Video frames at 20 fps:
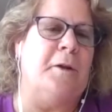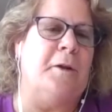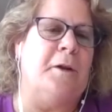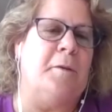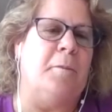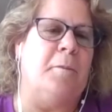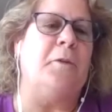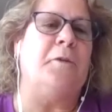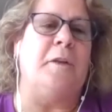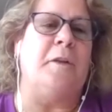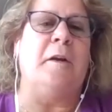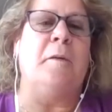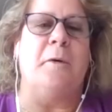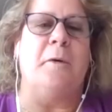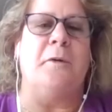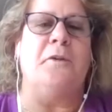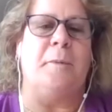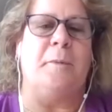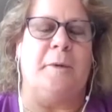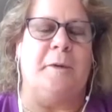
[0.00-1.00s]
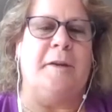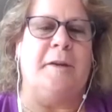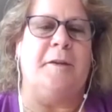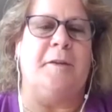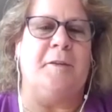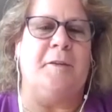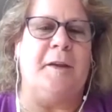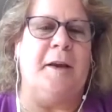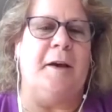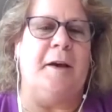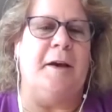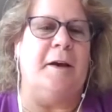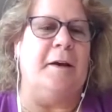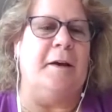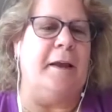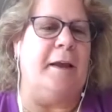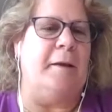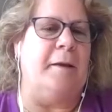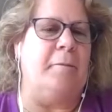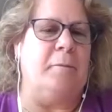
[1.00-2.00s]
mostly commercial buildings.
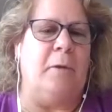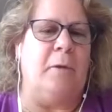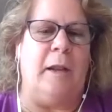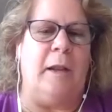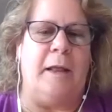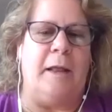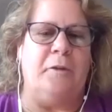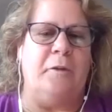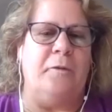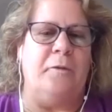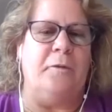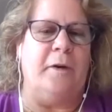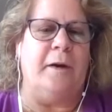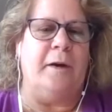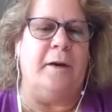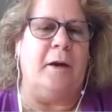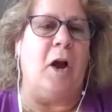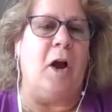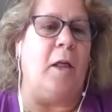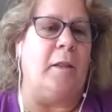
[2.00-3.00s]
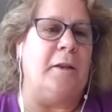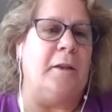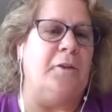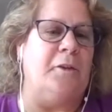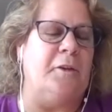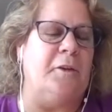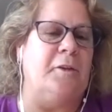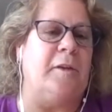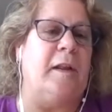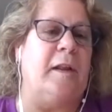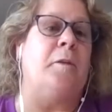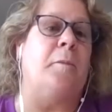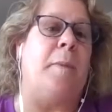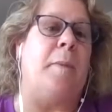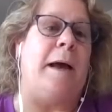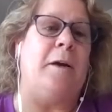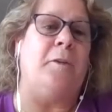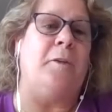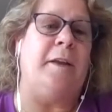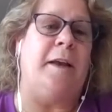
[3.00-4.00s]
Lots of colleges, lots of
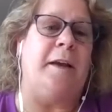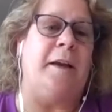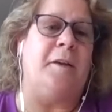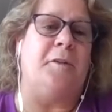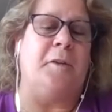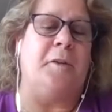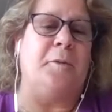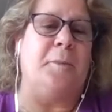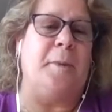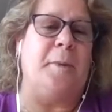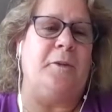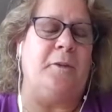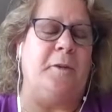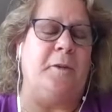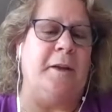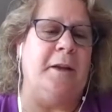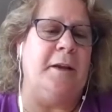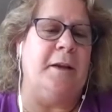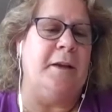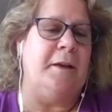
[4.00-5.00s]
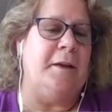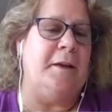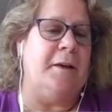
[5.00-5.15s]
biotech is our specialty.